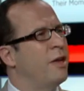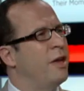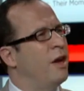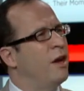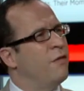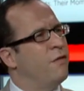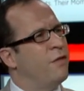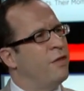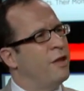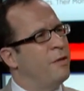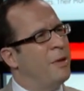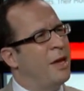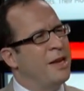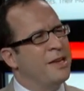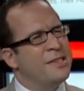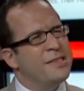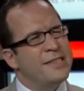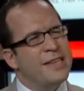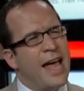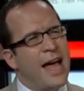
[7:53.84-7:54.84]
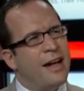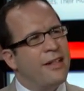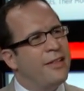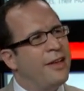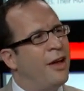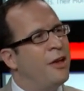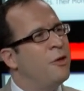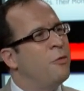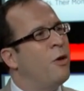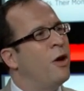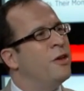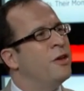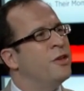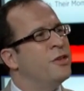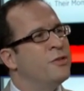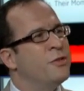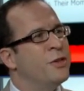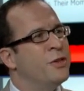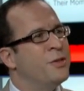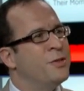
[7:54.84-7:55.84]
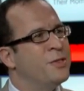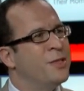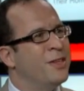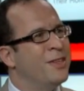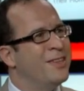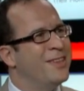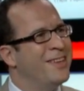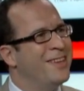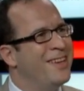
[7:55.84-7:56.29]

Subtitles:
carefully about exactly how you wanted to introduce it,